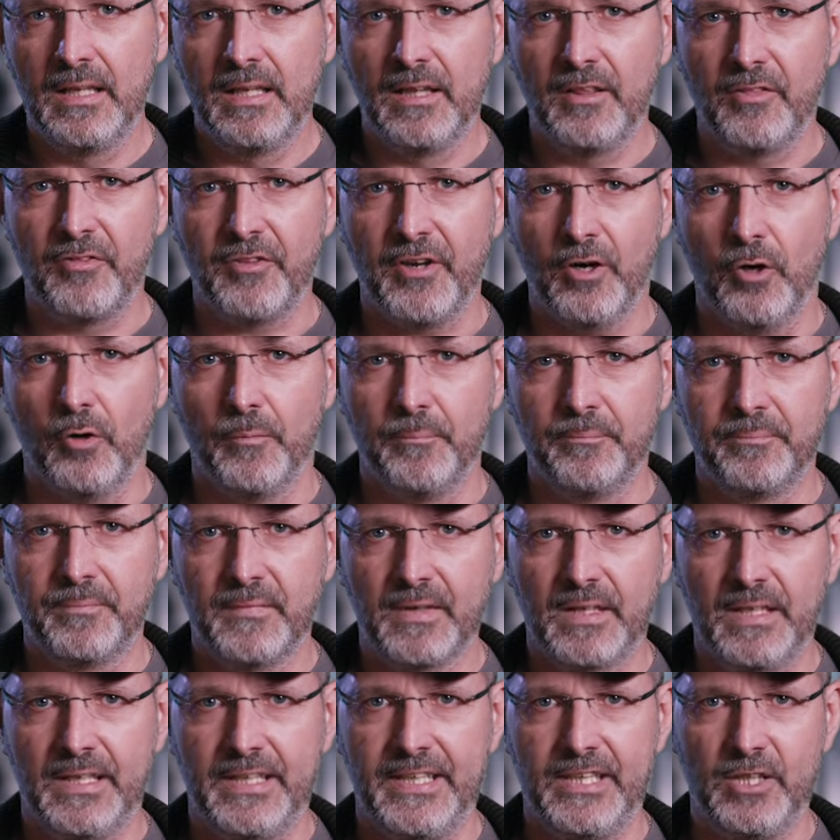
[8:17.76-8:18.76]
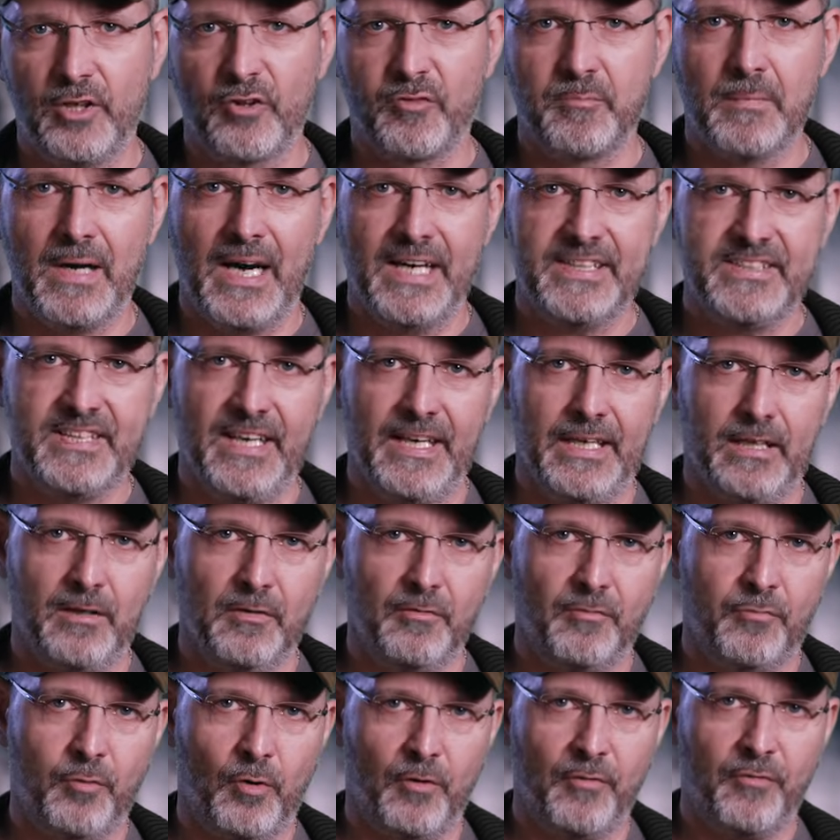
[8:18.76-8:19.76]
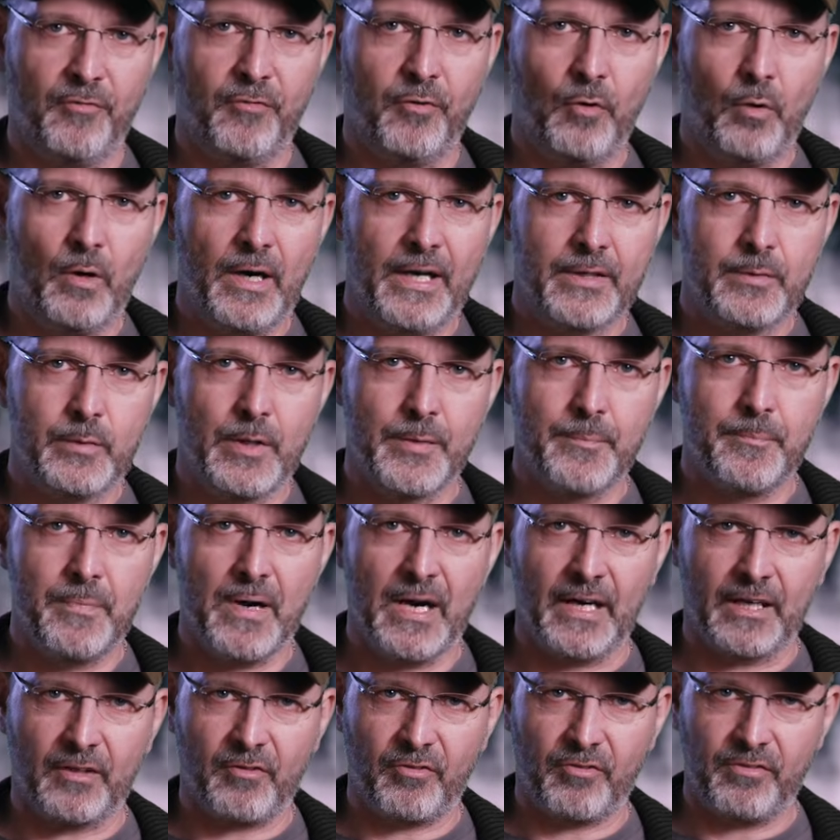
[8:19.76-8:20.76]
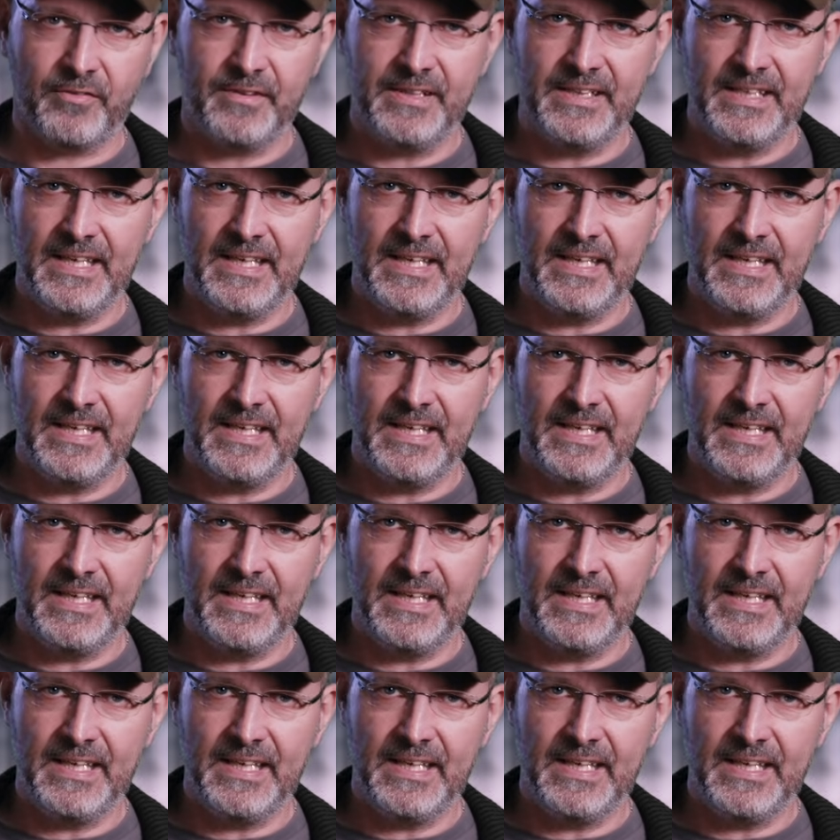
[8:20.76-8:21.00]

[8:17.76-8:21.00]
So here's my take. For 400 bucks,